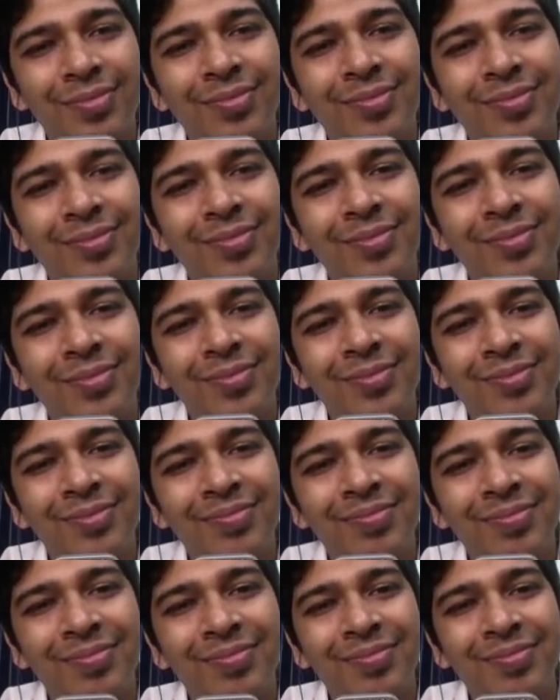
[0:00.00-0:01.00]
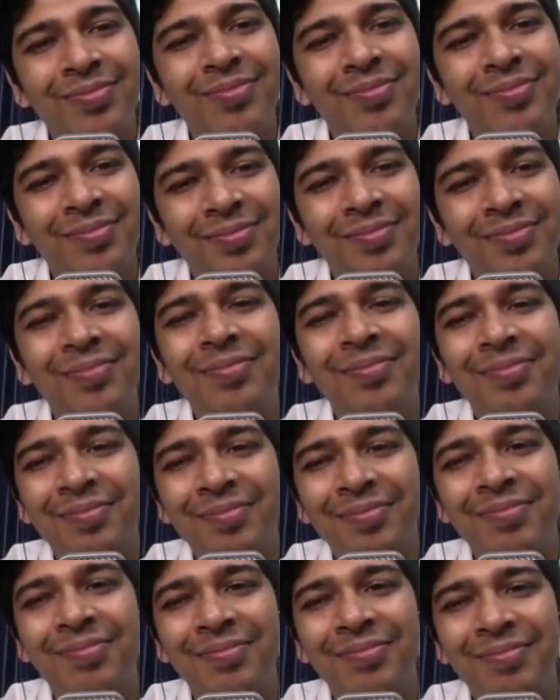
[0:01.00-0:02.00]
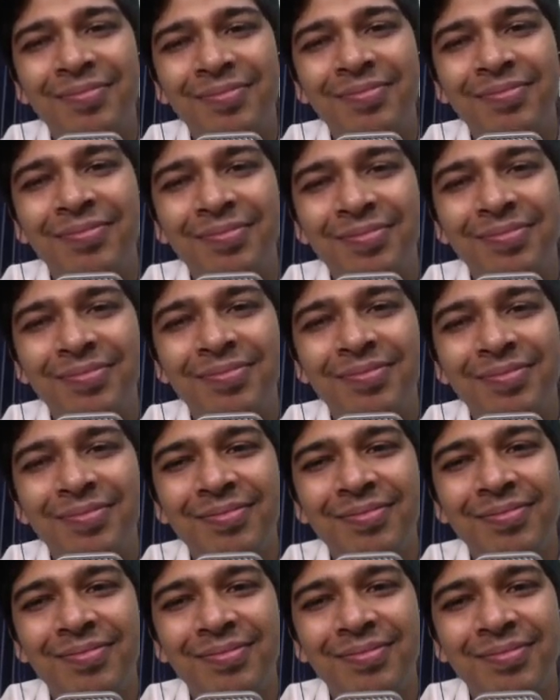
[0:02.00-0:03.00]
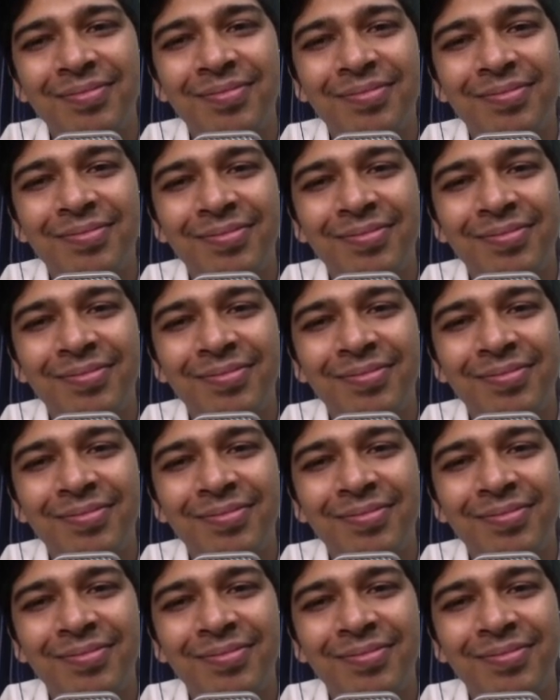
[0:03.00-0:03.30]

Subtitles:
No words are spoken by the person on screen.